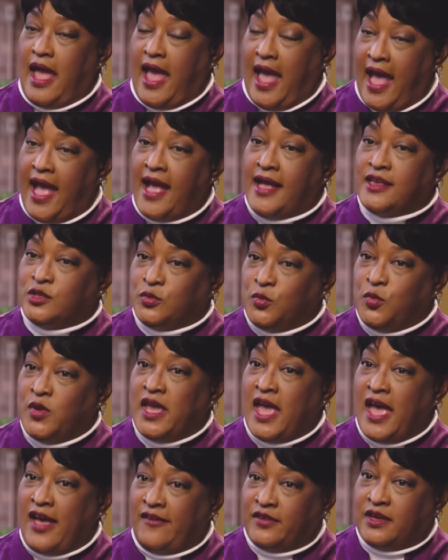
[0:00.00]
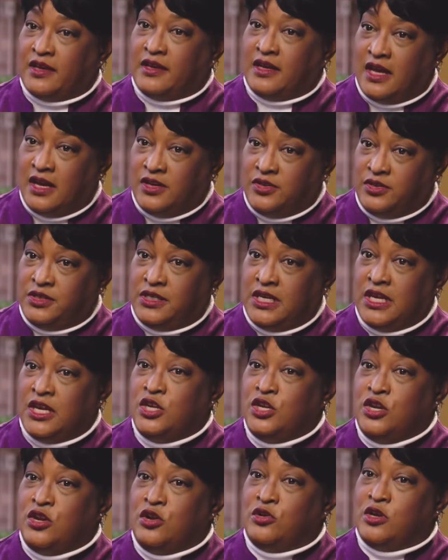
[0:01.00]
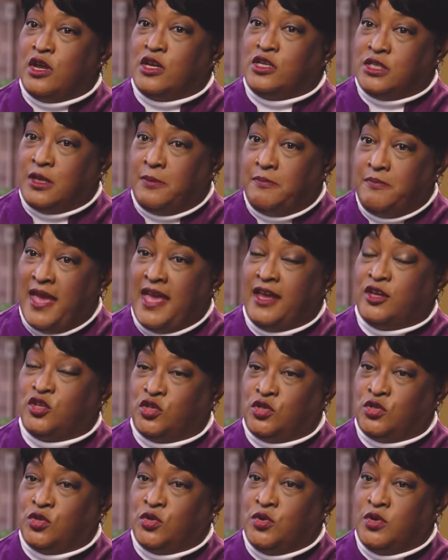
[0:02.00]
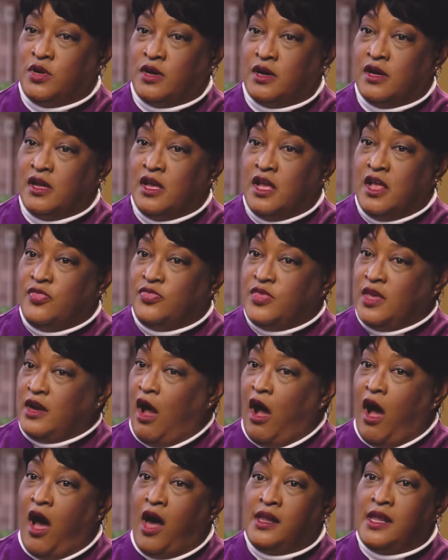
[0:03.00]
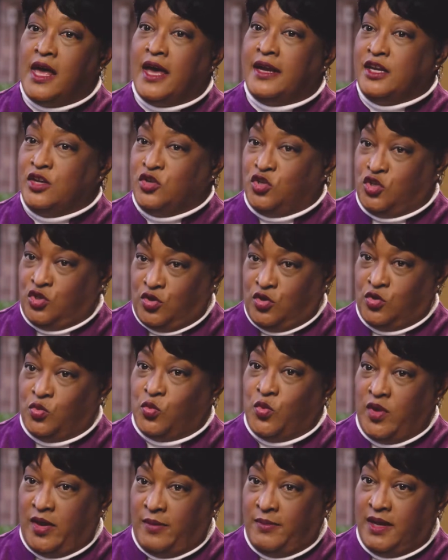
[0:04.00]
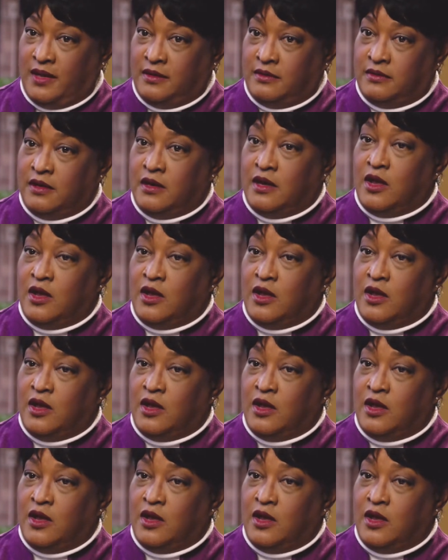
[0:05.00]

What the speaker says: As we have continued to make sure that all uninsured women